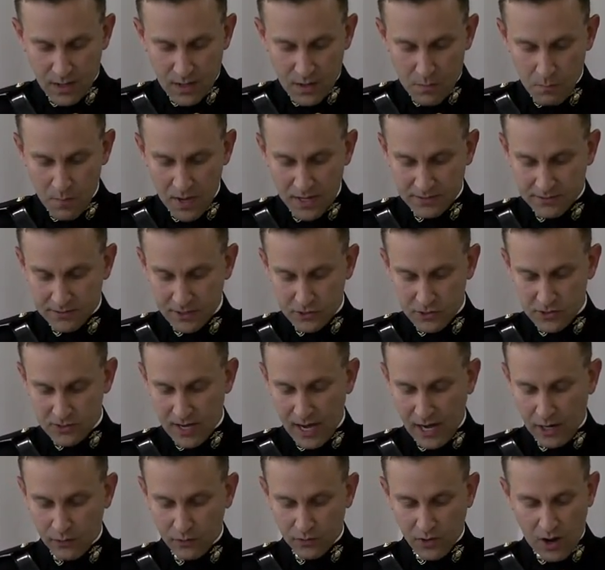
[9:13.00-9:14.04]
Men such as
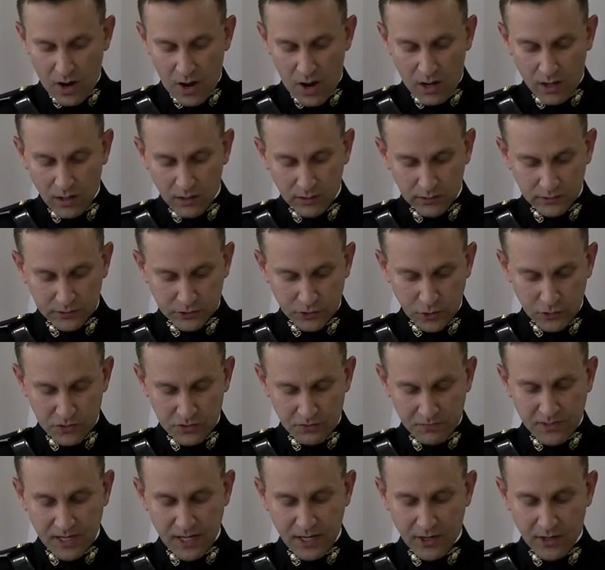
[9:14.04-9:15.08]
Harold Hall,
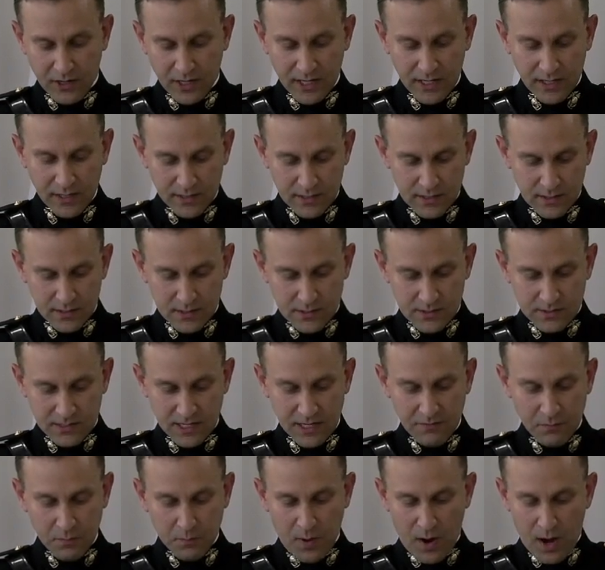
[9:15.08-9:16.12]
Joseph Kearney,
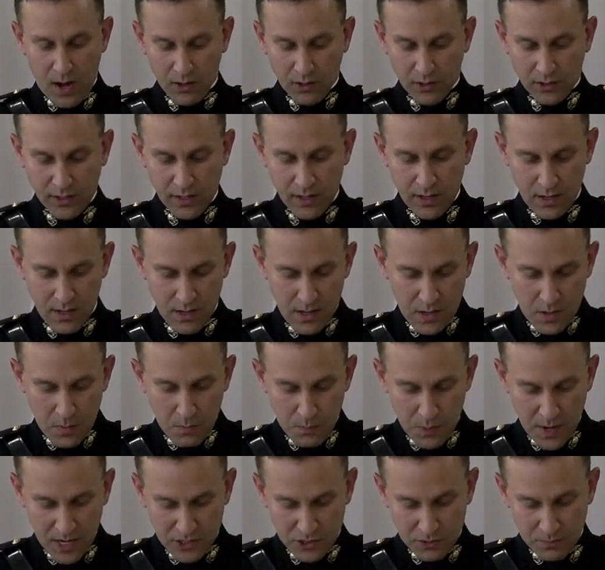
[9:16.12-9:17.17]
Stephen Pollard,
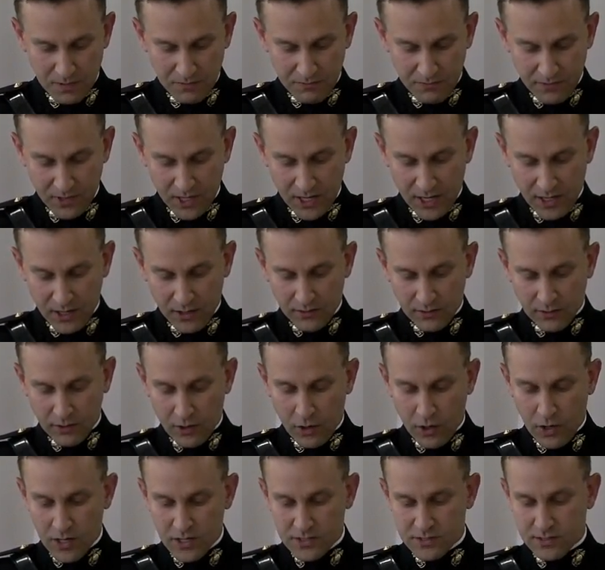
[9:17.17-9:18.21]
Benjamin Vernier,
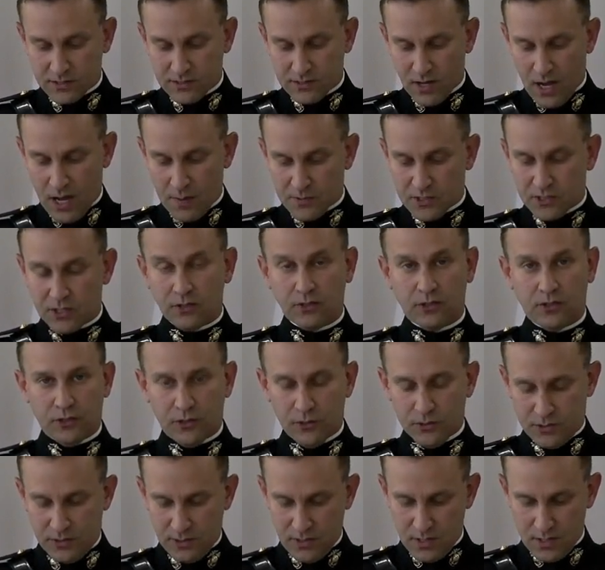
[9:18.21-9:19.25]
Ernest and Thomas
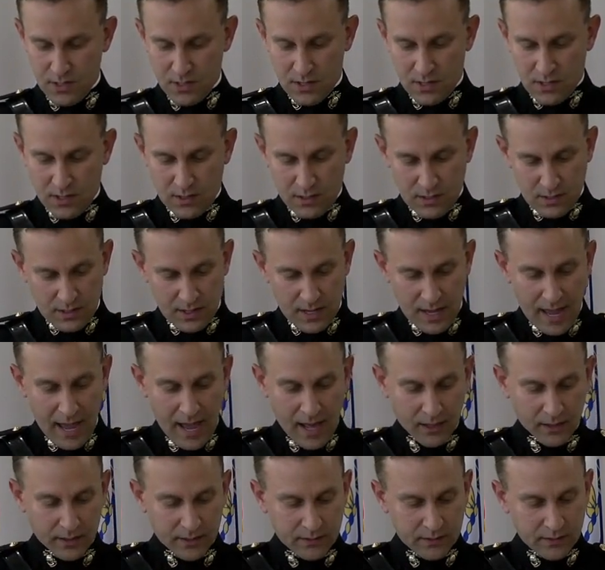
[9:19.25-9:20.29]
Clues,
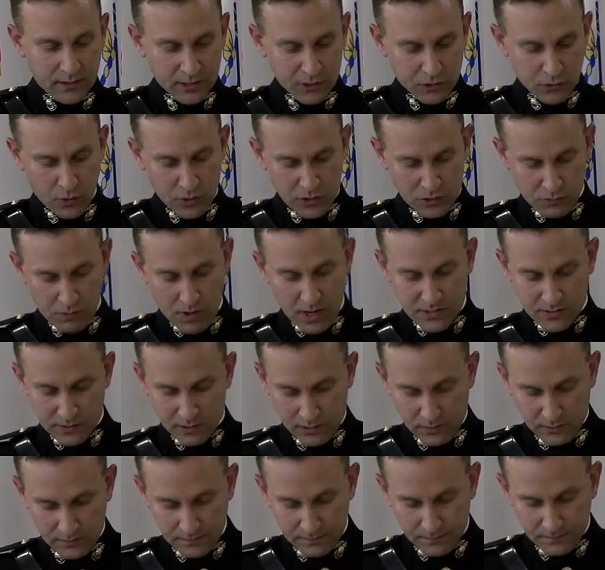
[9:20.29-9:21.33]
Allen and George Russell,